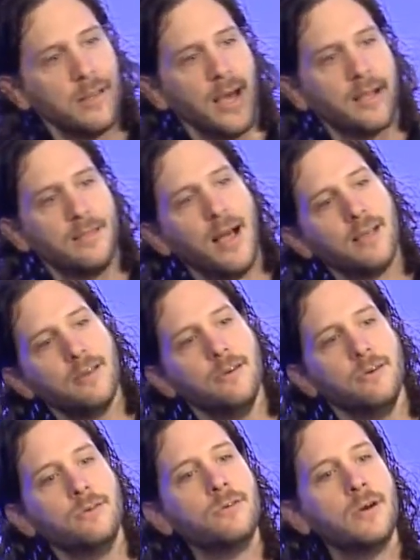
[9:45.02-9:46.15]
let
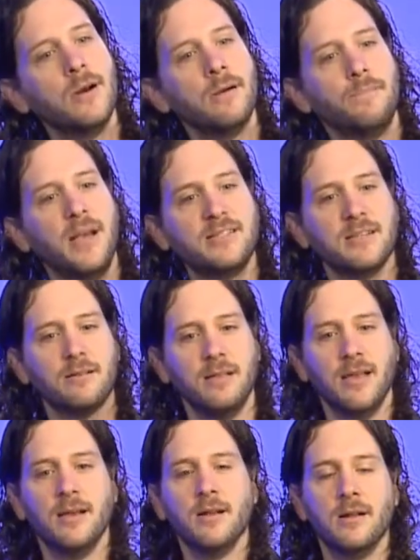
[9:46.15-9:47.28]
you
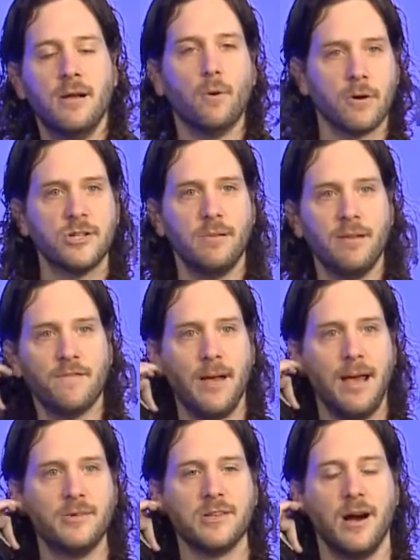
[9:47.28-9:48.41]
basically order something from
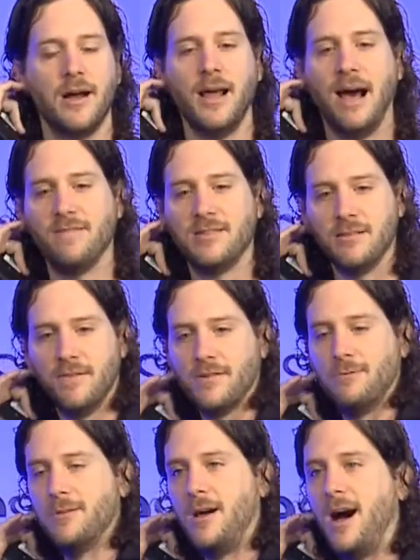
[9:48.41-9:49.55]
Amazon, have it delivered
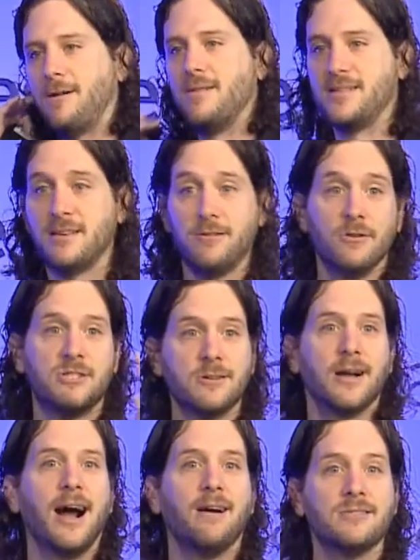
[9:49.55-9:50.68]
to a locker that's close to your
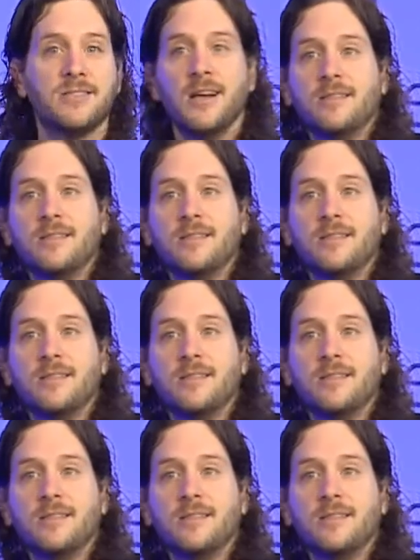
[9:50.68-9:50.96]
house,